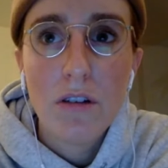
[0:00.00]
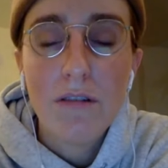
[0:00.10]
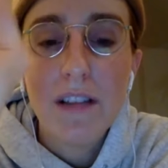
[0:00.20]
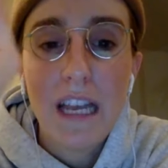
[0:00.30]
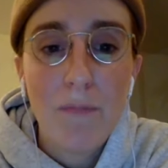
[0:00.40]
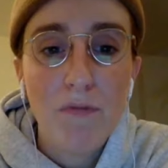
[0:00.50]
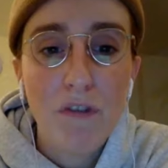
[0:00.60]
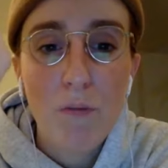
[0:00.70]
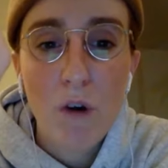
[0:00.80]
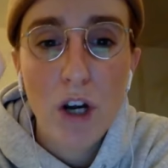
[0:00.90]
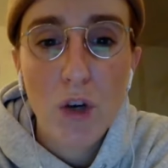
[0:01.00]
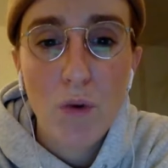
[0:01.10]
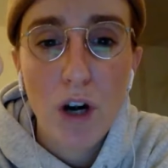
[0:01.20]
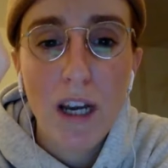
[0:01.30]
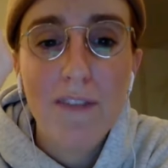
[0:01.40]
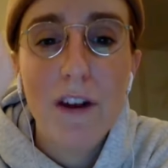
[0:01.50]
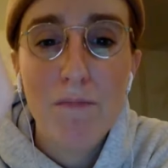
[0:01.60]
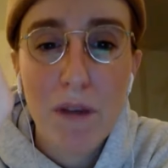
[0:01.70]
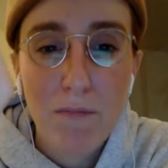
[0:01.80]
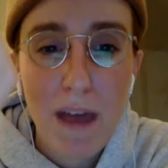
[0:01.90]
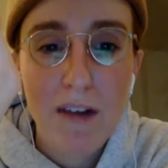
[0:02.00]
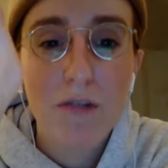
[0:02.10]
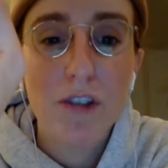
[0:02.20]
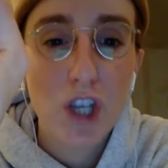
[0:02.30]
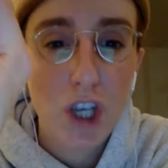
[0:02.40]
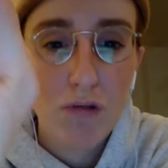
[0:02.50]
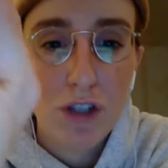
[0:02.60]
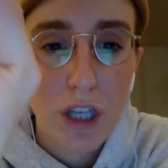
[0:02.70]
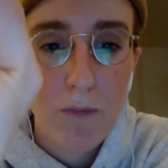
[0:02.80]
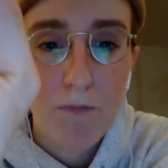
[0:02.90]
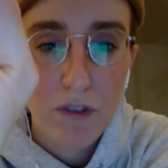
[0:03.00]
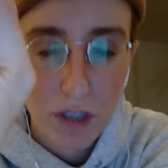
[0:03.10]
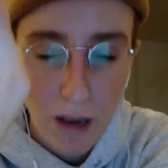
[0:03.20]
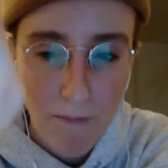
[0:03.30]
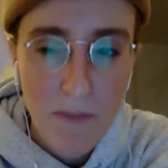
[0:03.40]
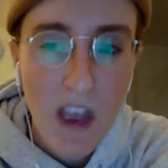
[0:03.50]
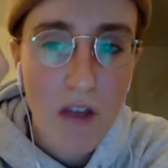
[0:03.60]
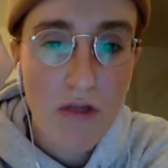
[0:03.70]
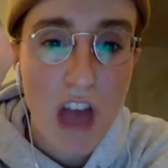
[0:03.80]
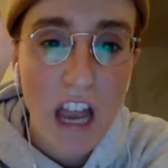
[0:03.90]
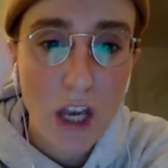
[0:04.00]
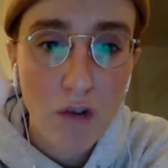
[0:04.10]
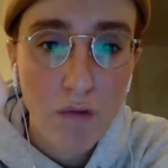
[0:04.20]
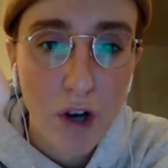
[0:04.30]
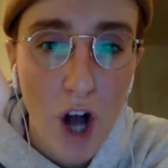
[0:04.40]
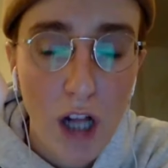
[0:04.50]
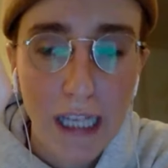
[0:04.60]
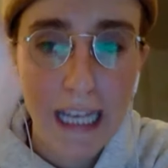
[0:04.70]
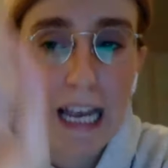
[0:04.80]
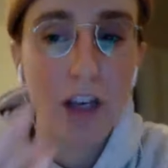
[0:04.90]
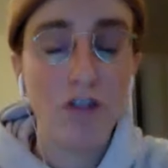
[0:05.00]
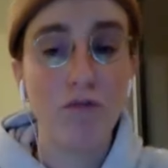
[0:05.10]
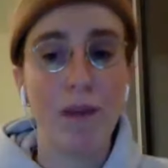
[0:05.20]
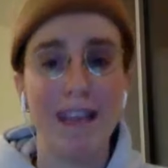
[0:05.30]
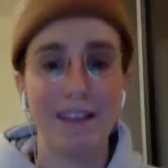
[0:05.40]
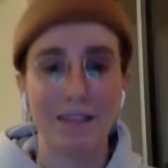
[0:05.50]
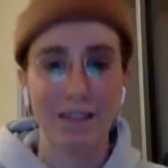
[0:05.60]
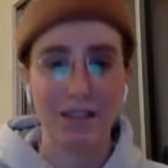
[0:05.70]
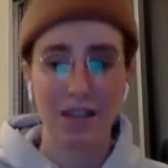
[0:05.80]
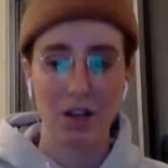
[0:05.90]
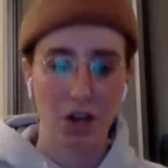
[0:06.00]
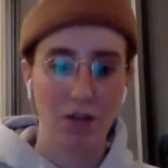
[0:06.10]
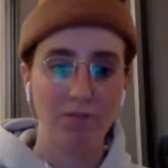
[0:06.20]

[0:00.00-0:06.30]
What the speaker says: leap from where you were. Even a bit better is a huge leap for some. Thank you for calling in. You've made this decision.